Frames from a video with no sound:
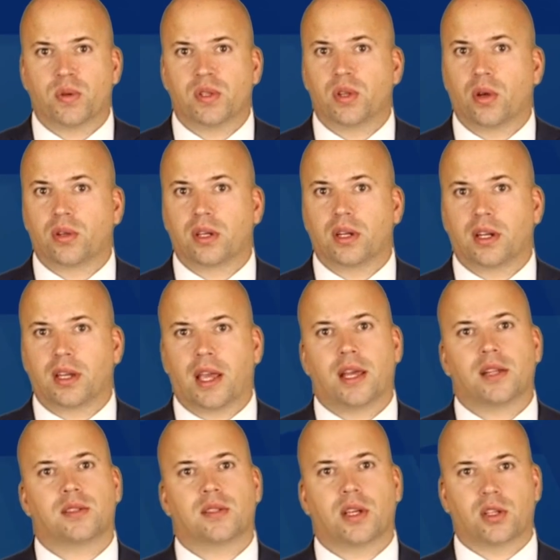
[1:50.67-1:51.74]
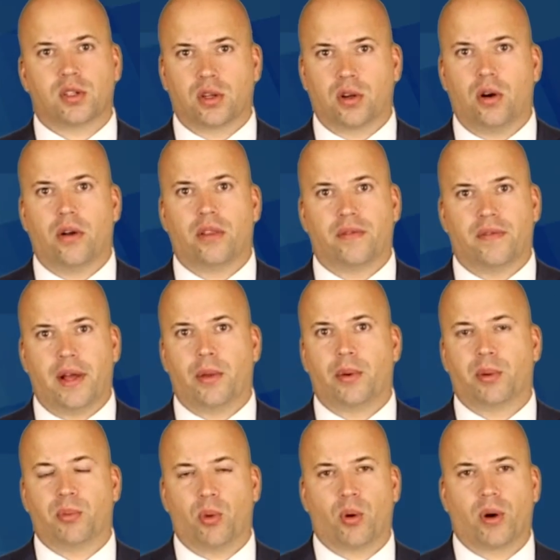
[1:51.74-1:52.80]
resulting in a cancellation call the
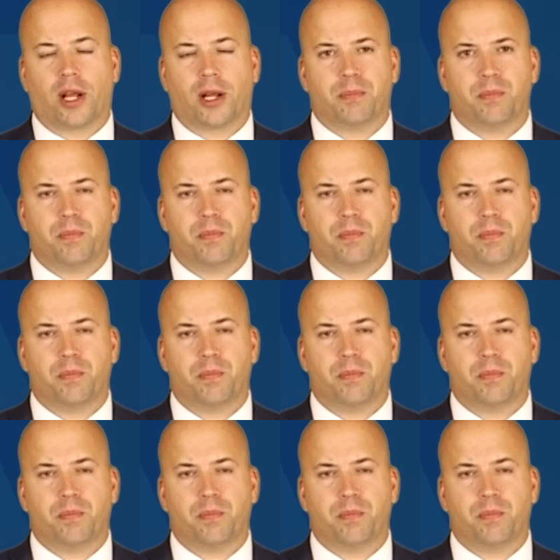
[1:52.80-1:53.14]
following morning.